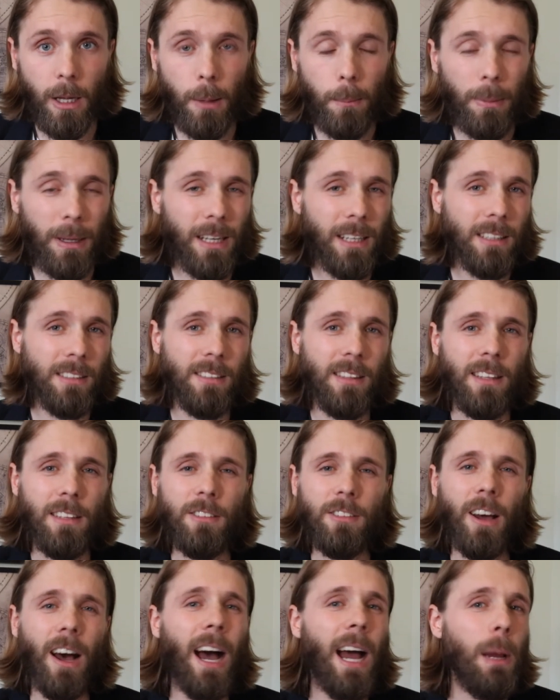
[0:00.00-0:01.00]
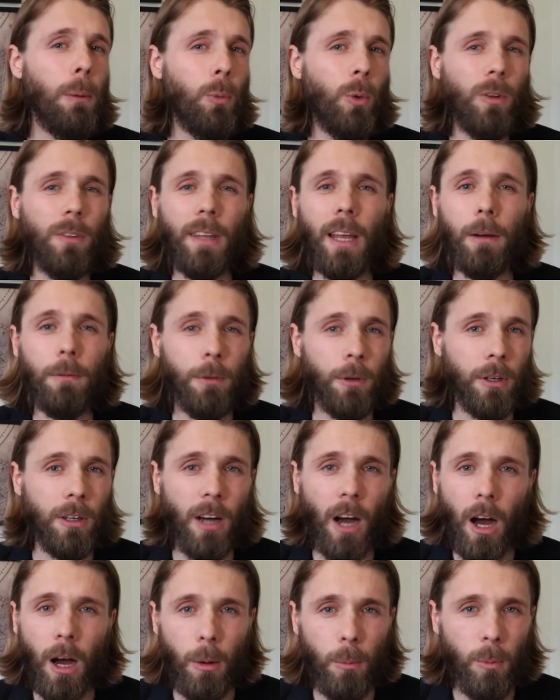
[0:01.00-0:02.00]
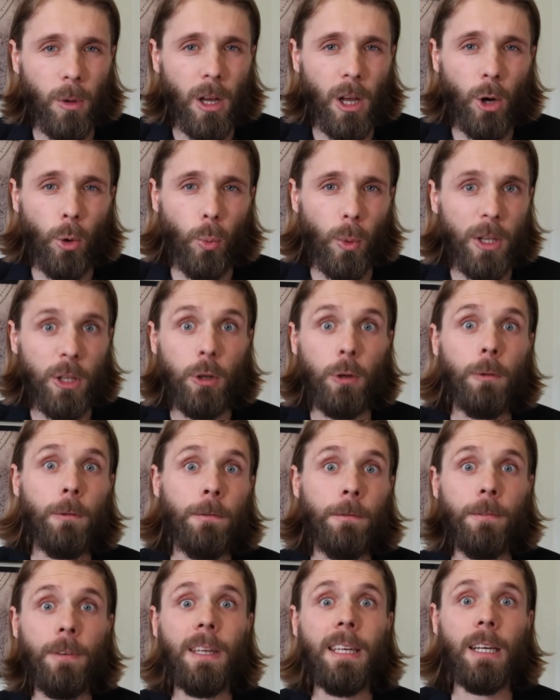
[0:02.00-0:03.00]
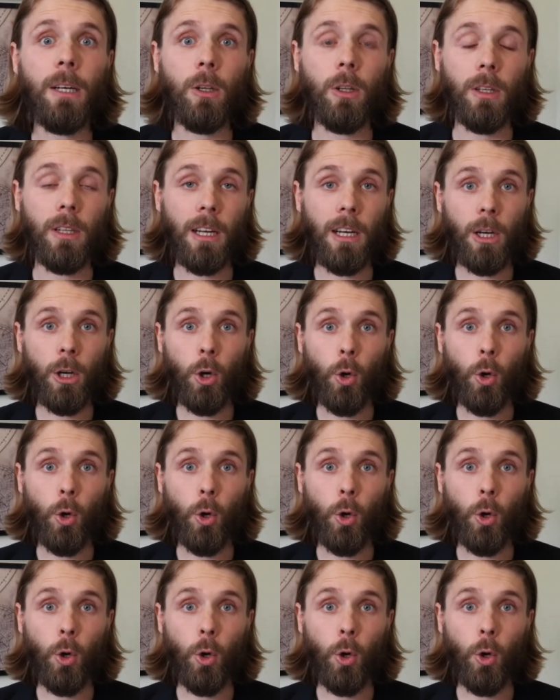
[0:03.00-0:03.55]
Because the time will never come when you feel